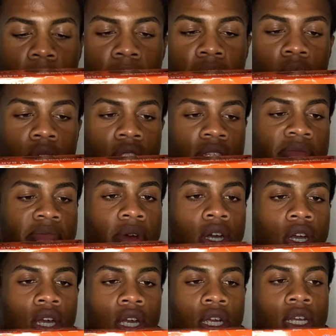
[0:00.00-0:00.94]
protein
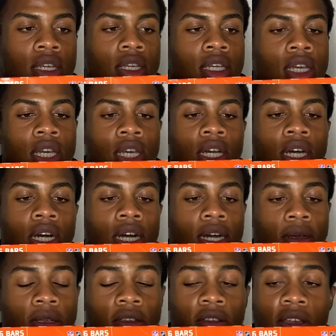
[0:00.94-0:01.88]
bar
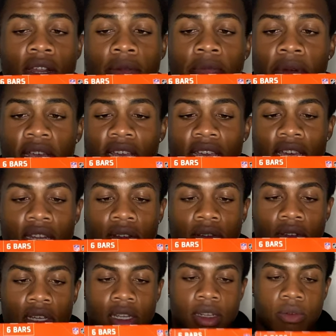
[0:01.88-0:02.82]
created by
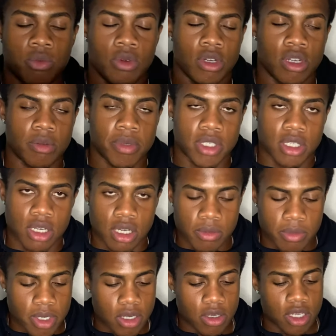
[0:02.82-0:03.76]
Gatorade, and we're going to be talking
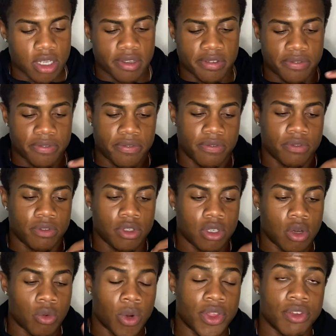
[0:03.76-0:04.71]
about if you know
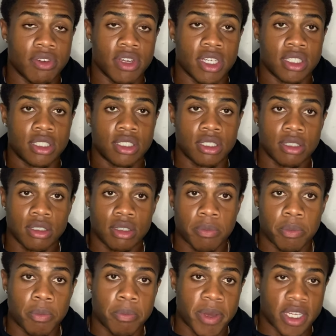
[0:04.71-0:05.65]
whether it's
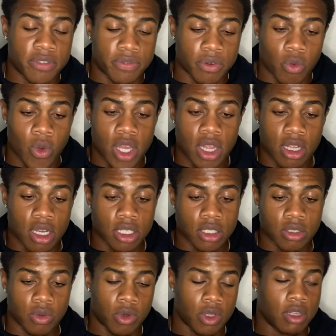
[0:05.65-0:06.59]
best for weight loss
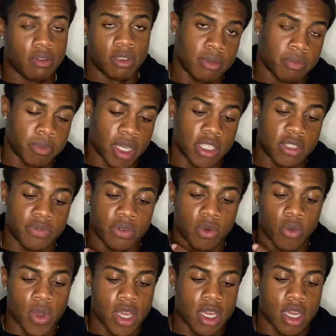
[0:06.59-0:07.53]
or whether it's best for
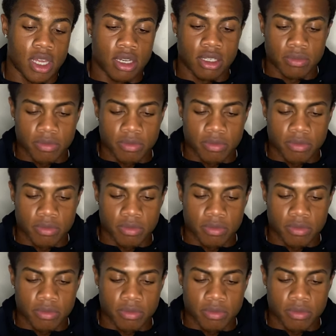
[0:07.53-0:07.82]
weight gain.